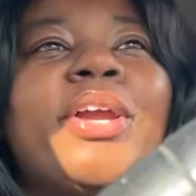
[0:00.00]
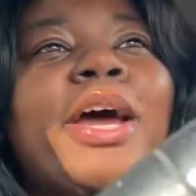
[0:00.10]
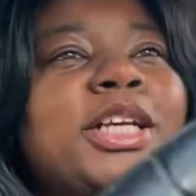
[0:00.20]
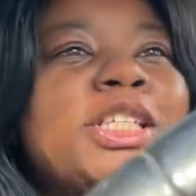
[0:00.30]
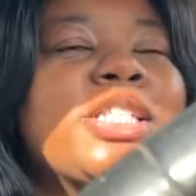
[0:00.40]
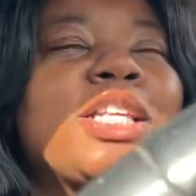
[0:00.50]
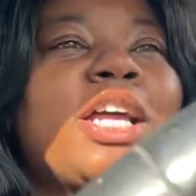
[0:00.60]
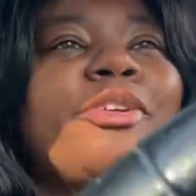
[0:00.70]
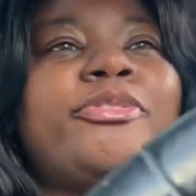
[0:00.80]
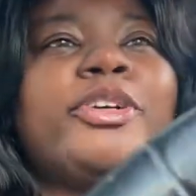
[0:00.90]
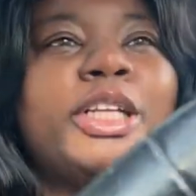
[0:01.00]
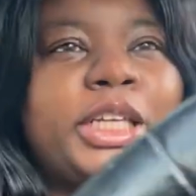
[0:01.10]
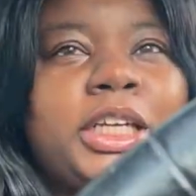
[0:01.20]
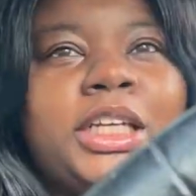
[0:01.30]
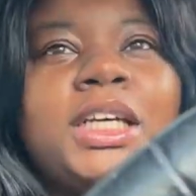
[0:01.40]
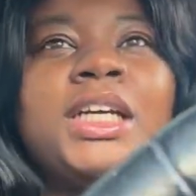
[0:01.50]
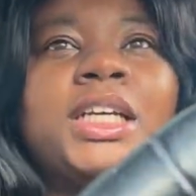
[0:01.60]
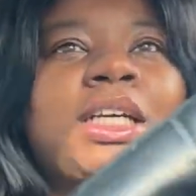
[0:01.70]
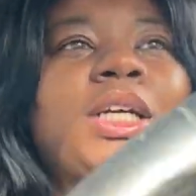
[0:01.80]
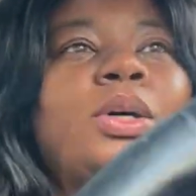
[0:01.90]
had a chance to like fully
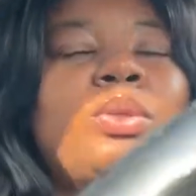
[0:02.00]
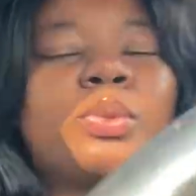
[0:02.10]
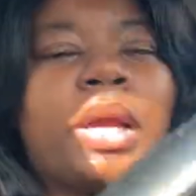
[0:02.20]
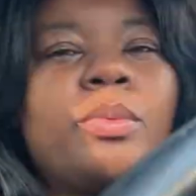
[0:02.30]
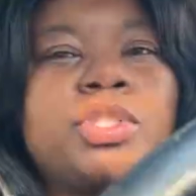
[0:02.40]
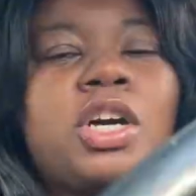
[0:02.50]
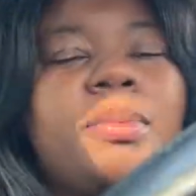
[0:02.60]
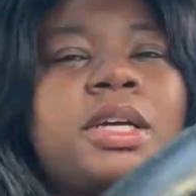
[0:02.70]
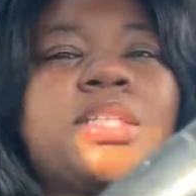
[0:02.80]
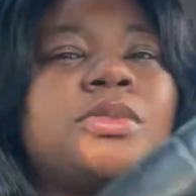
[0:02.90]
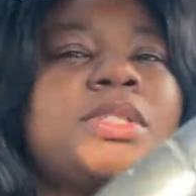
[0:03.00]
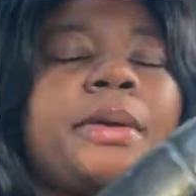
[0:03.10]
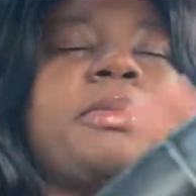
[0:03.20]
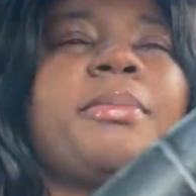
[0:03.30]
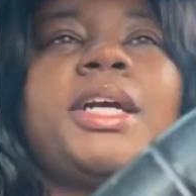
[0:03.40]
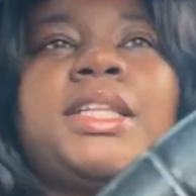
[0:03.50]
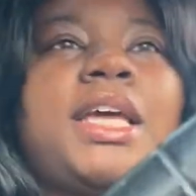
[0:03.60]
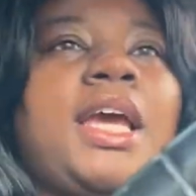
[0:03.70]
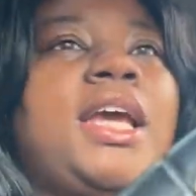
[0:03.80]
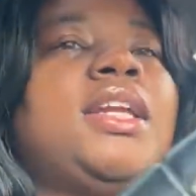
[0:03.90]
go through that with y'all because it was like my
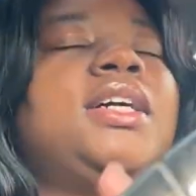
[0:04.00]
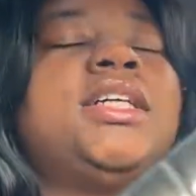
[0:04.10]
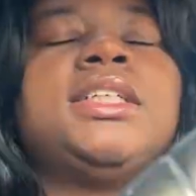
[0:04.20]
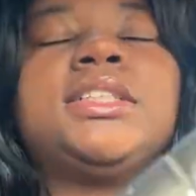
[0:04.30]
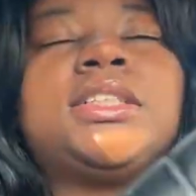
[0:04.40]
birthday and all that other